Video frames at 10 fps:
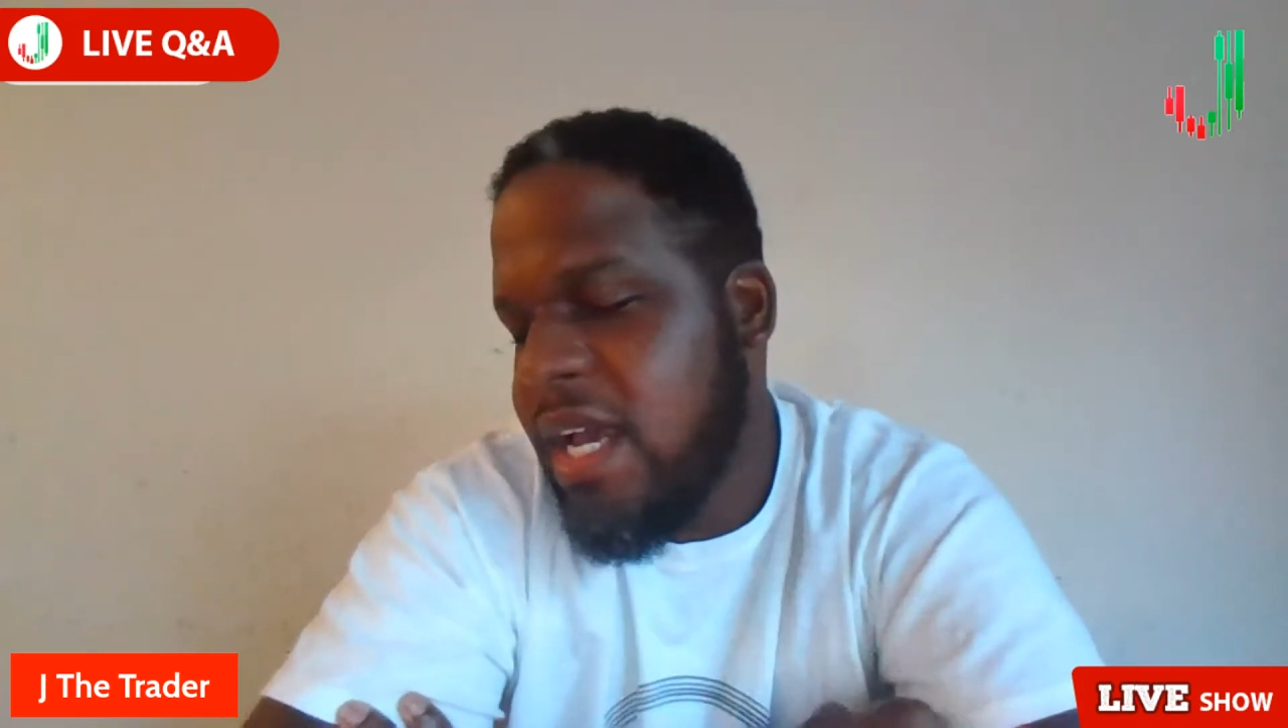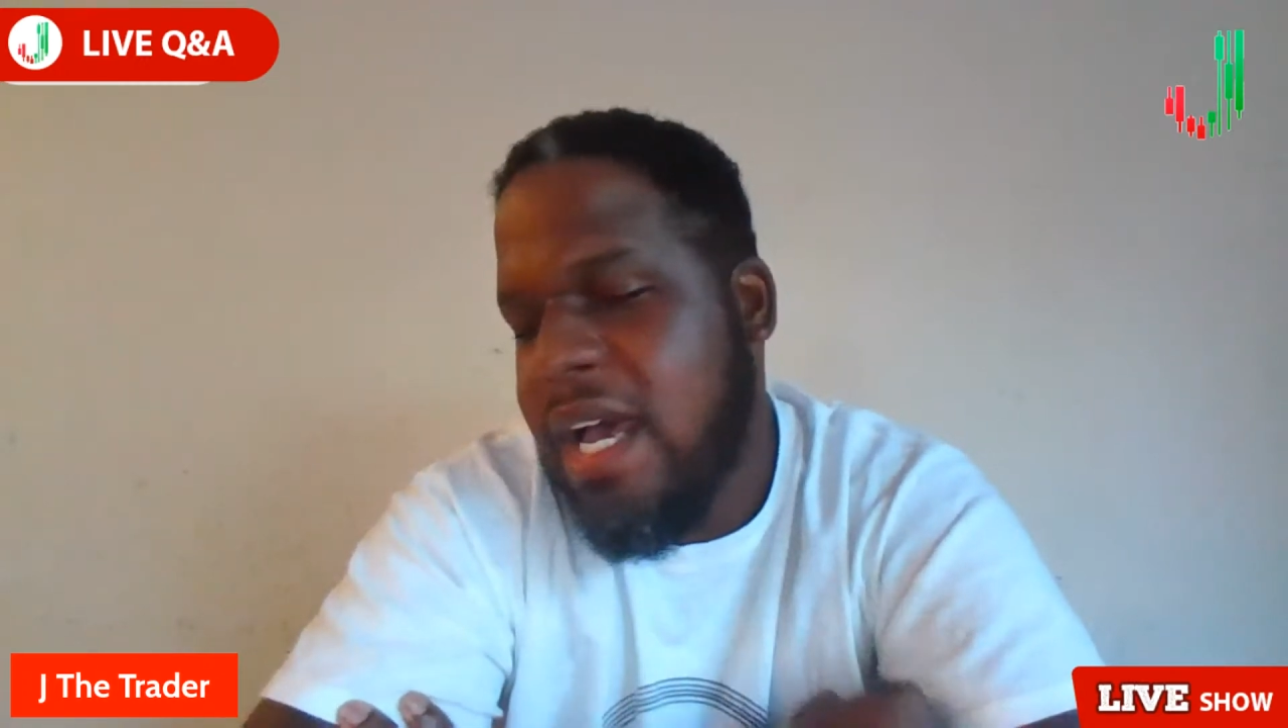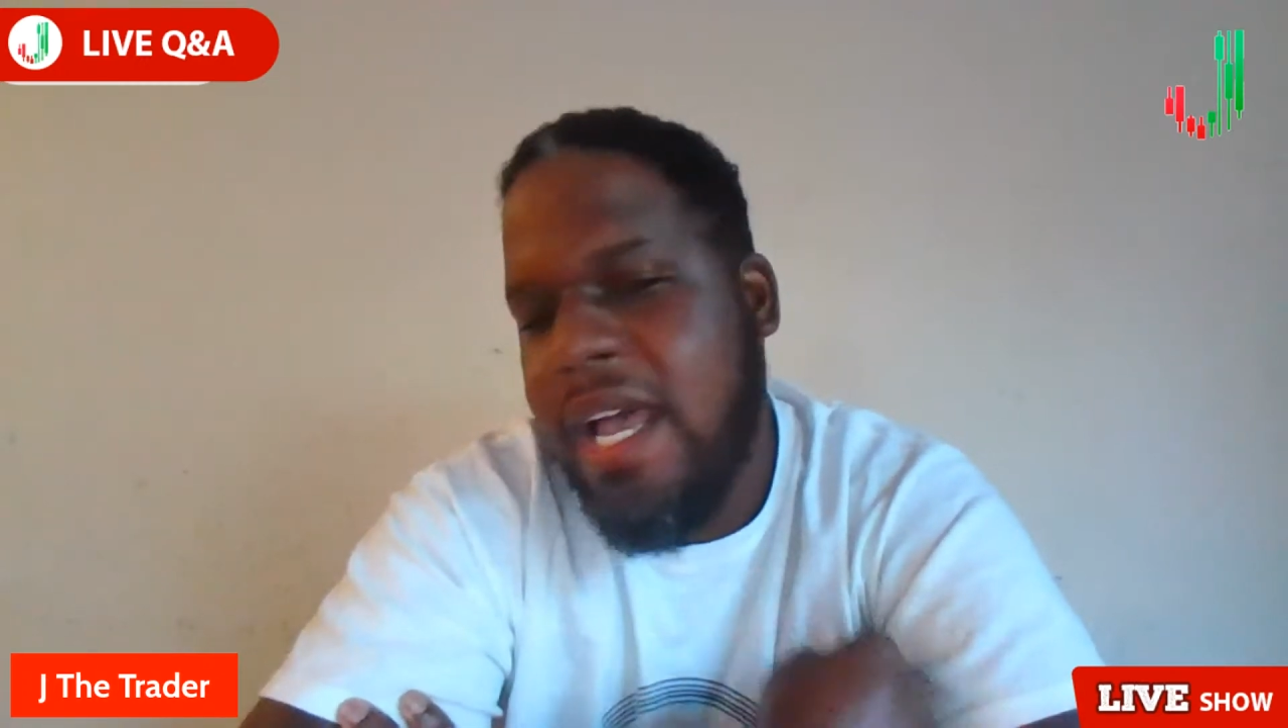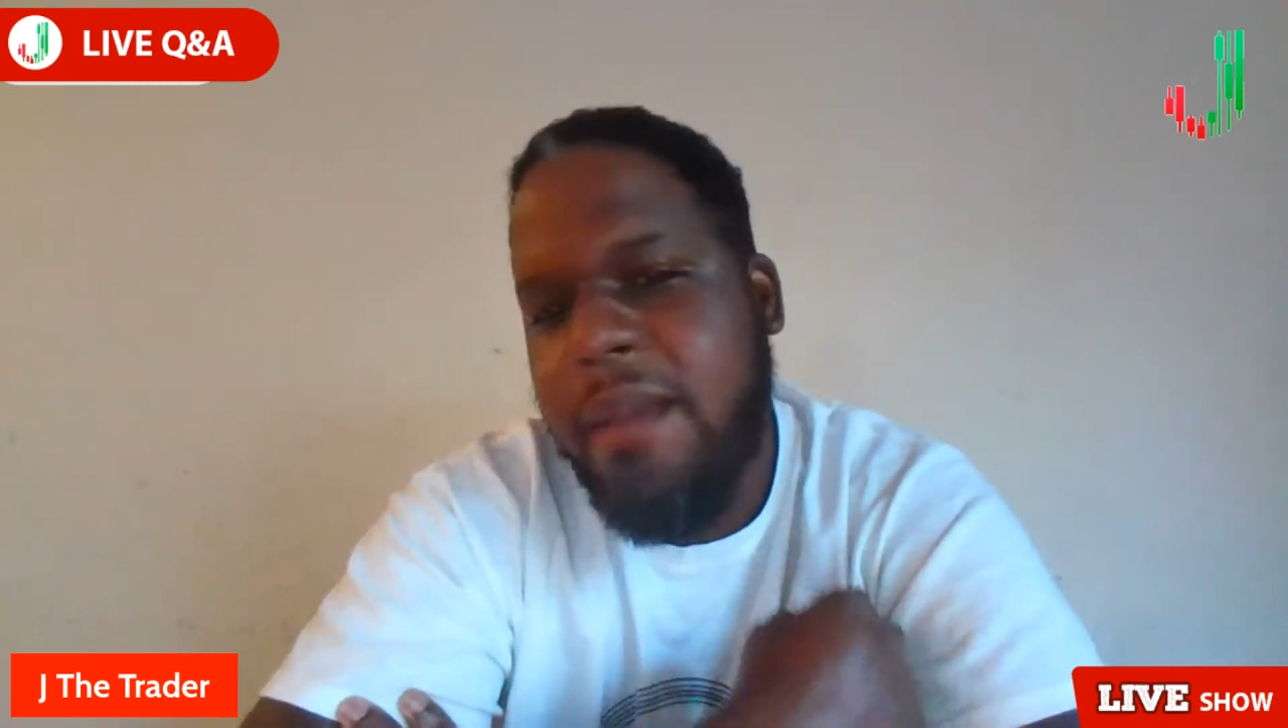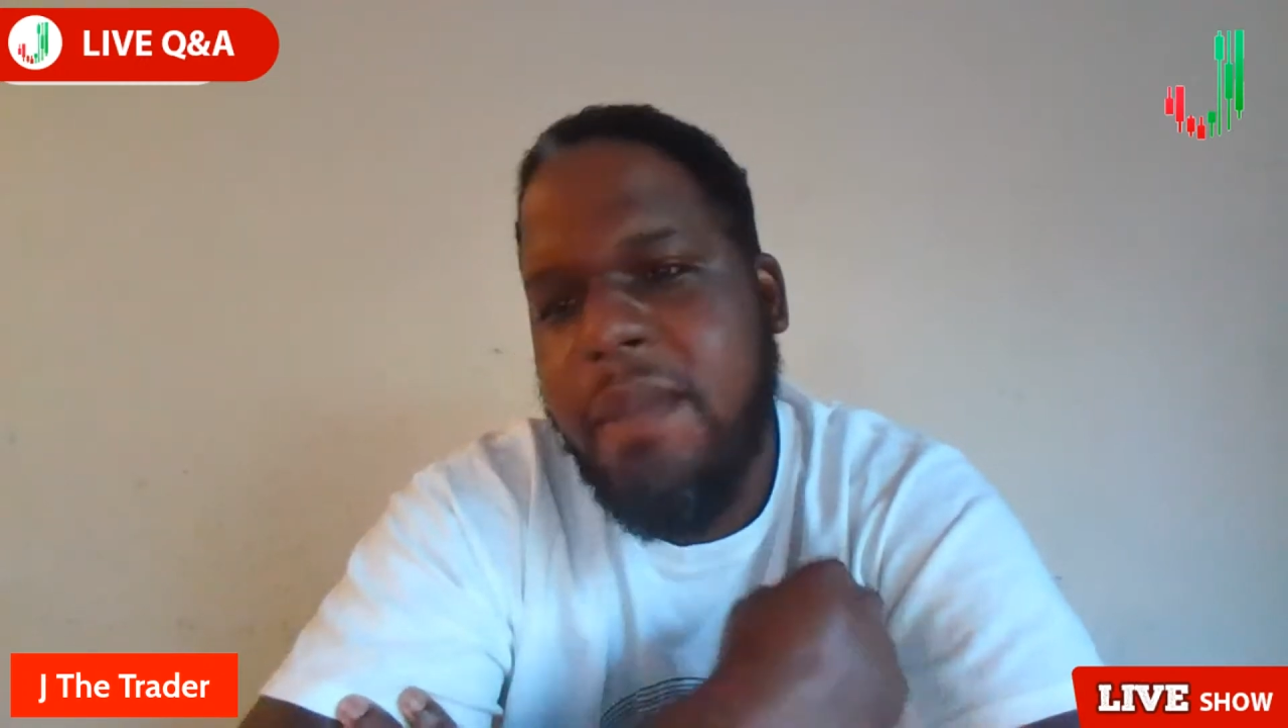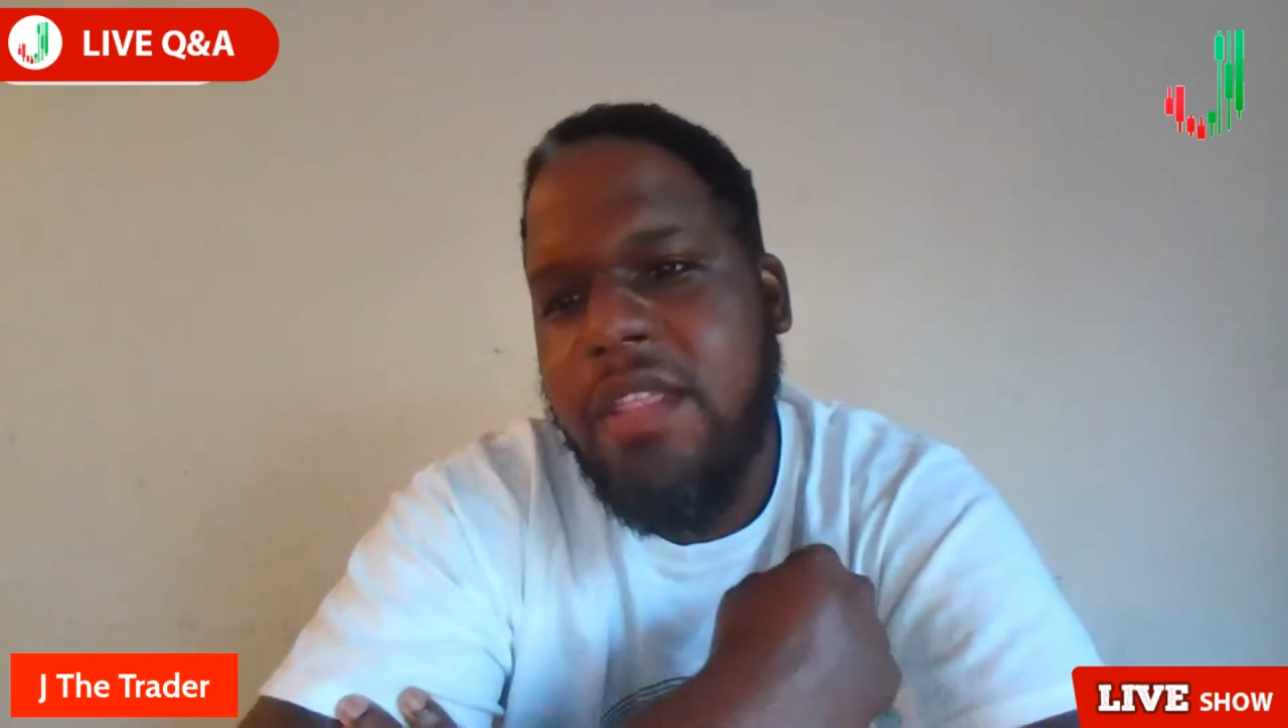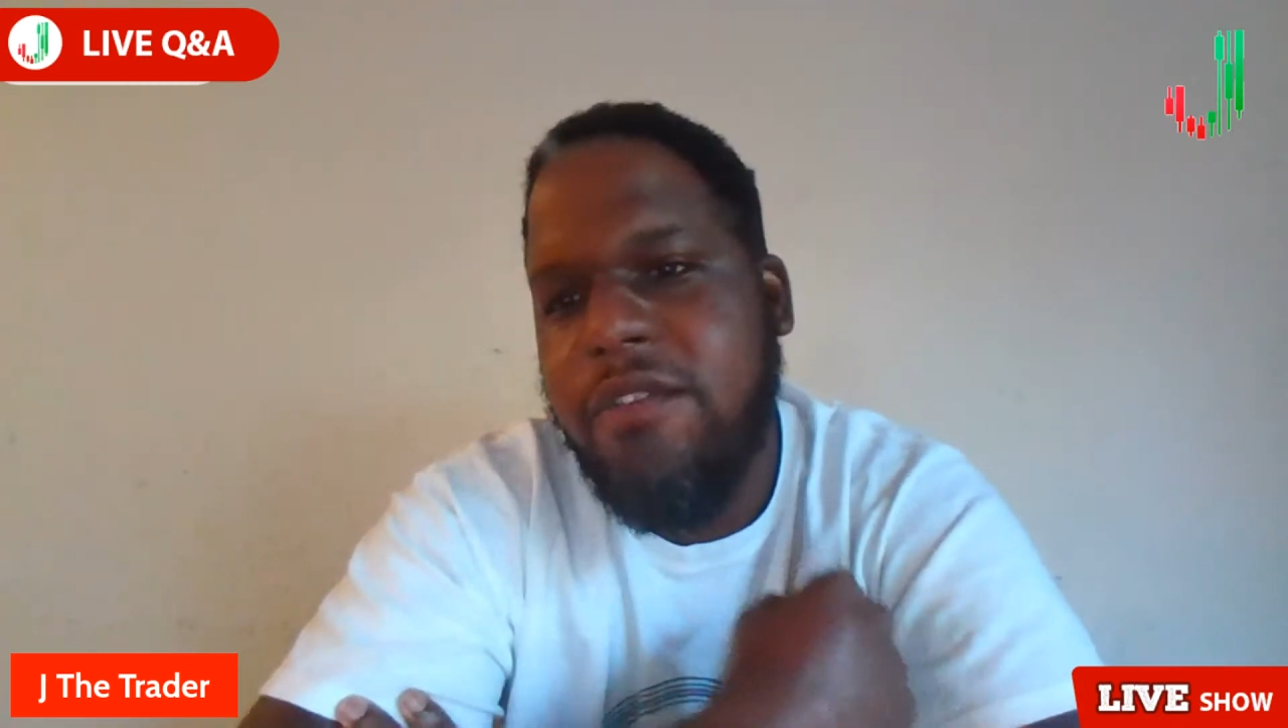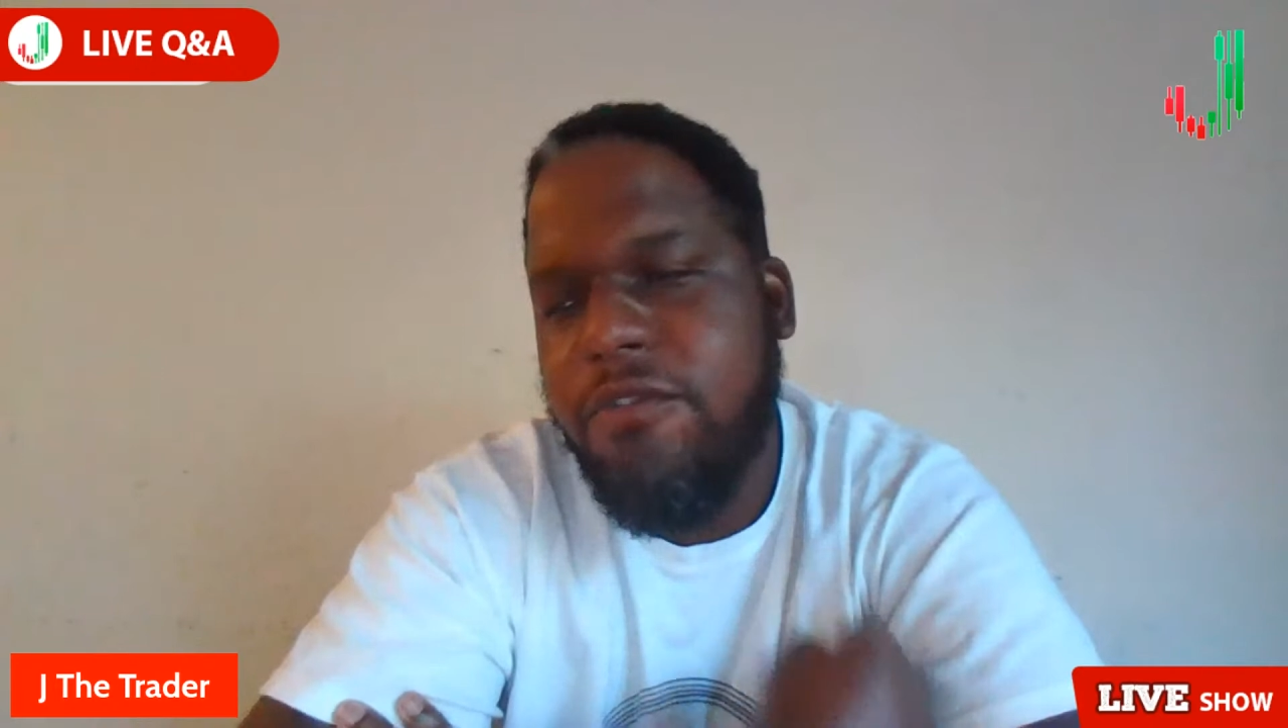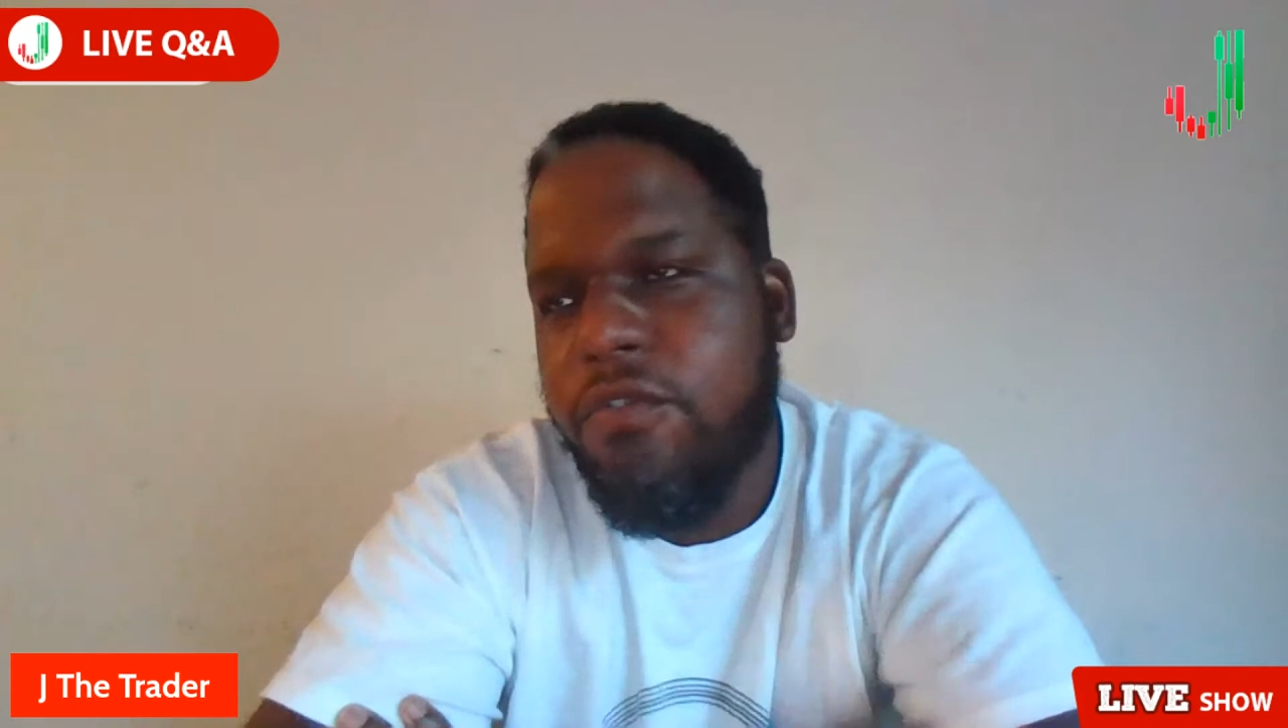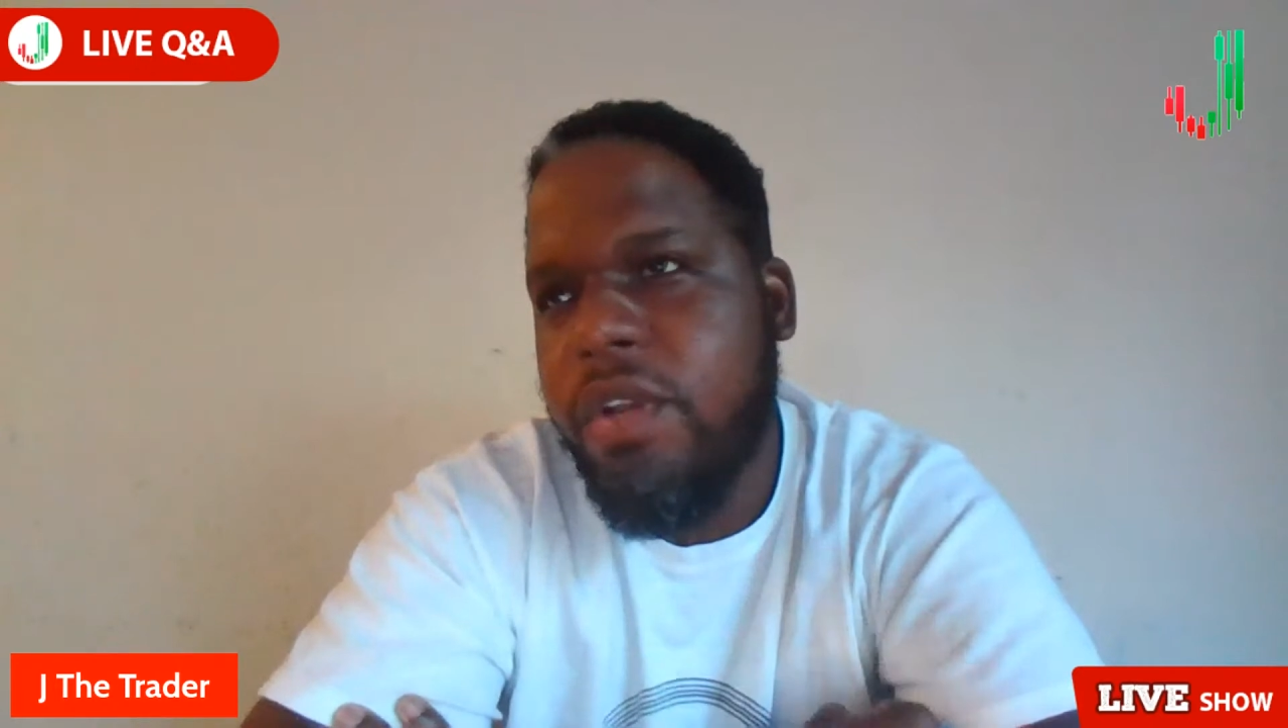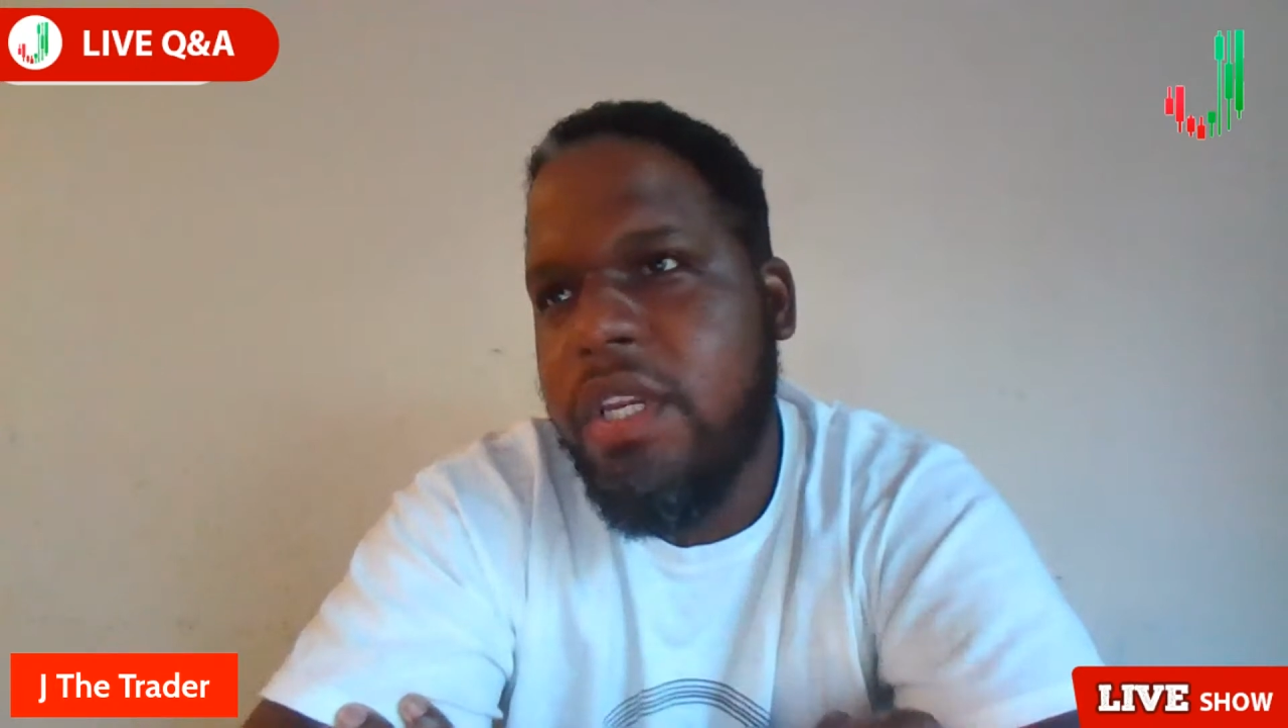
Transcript: time and the